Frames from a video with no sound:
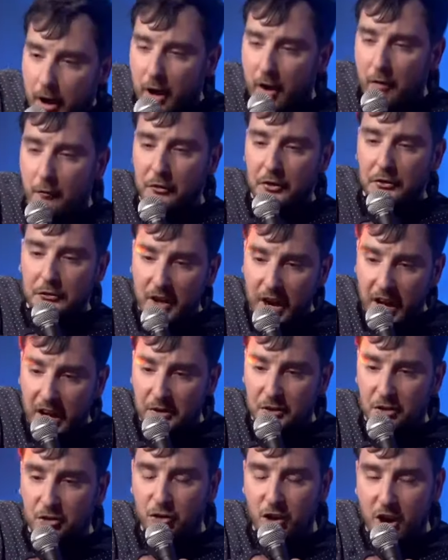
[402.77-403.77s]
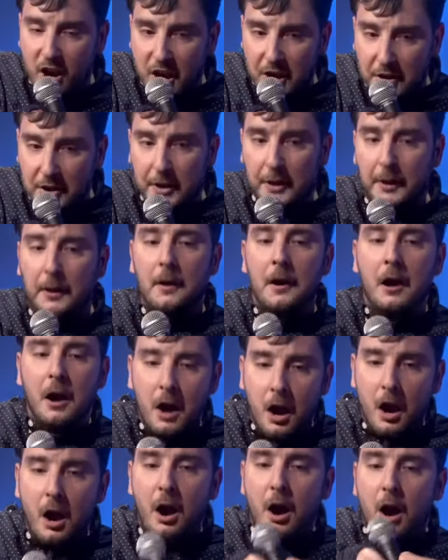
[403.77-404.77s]
Every day's a journey,
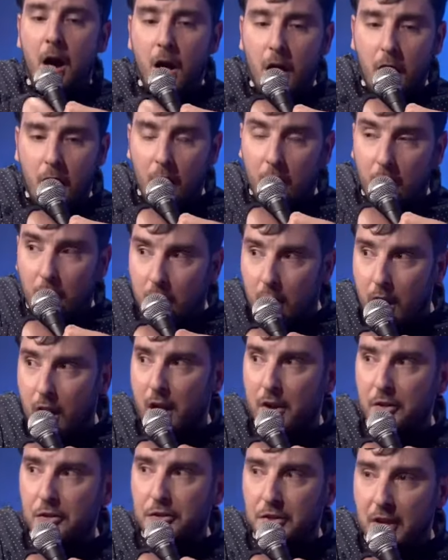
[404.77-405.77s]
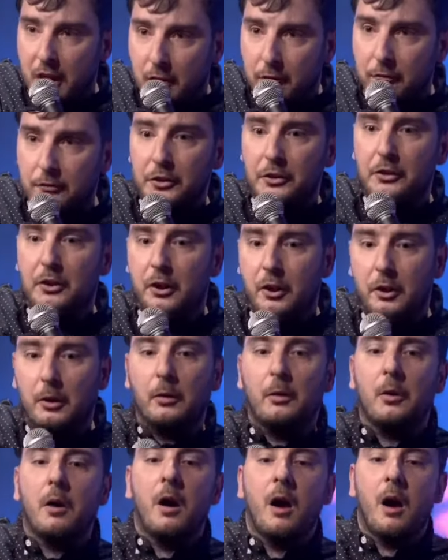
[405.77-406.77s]
I learn something.
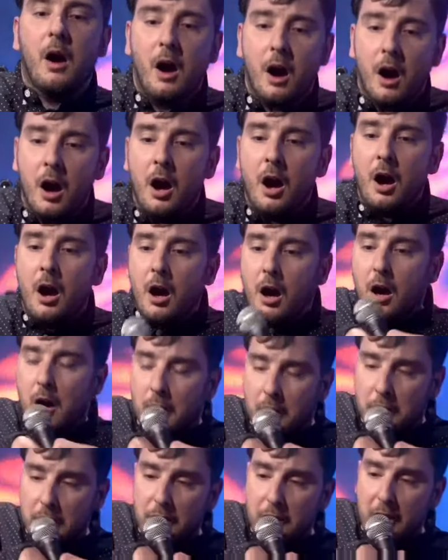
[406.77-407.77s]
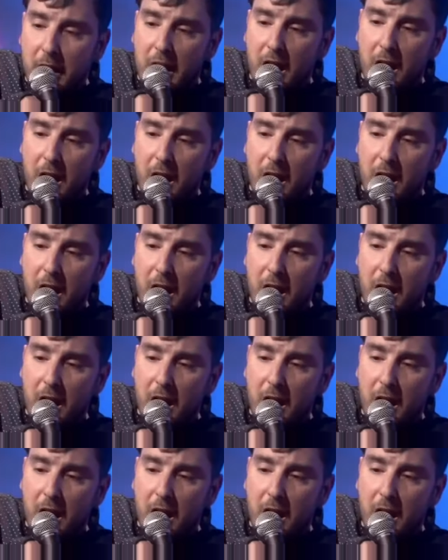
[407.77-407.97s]
Now